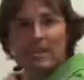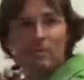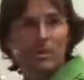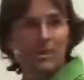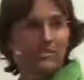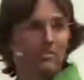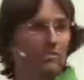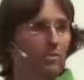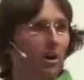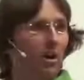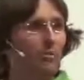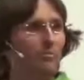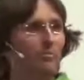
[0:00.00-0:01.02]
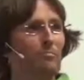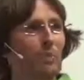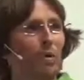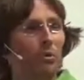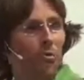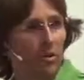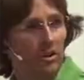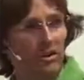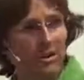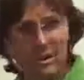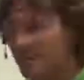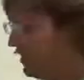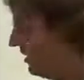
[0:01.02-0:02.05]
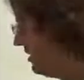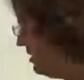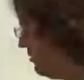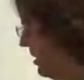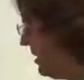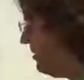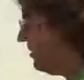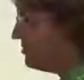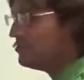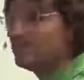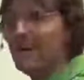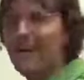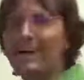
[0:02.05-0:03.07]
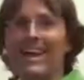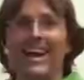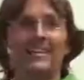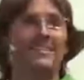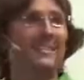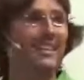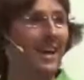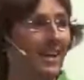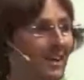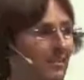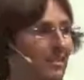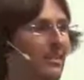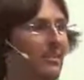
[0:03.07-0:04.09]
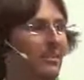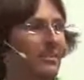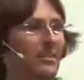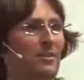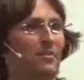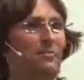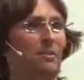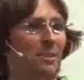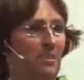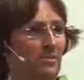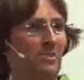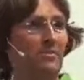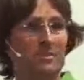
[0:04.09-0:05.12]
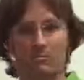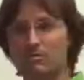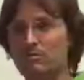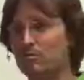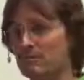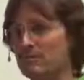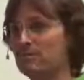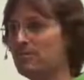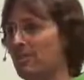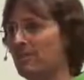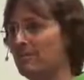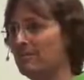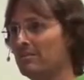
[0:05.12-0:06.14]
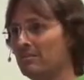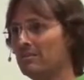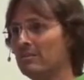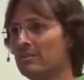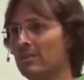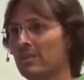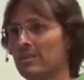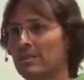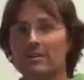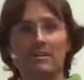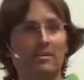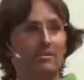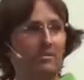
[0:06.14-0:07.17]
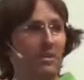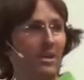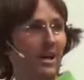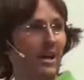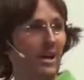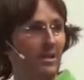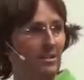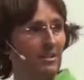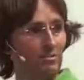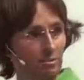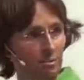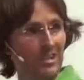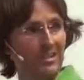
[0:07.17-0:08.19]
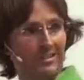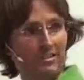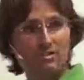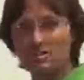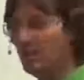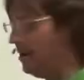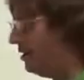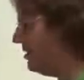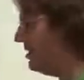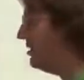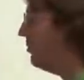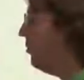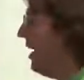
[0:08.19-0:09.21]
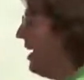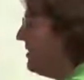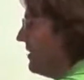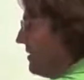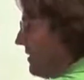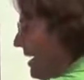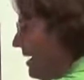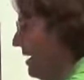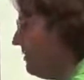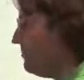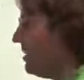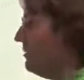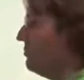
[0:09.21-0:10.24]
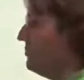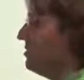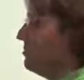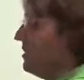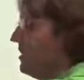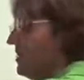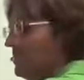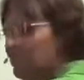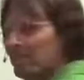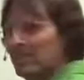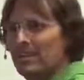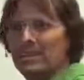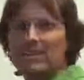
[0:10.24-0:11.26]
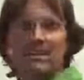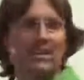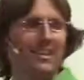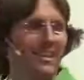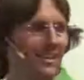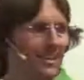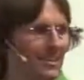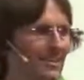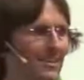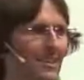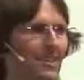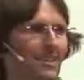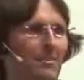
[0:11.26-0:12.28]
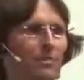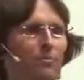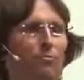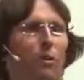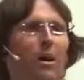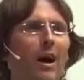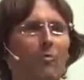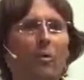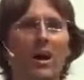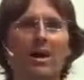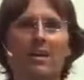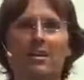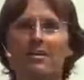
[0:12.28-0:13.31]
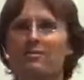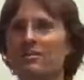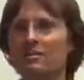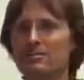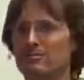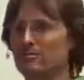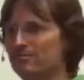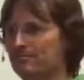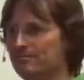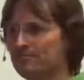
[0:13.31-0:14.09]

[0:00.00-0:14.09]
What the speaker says: Now, once the child is born, the parents start acting out these belief systems toward the child. So they actually treat the child in the way that they have come to believe is the right way to live.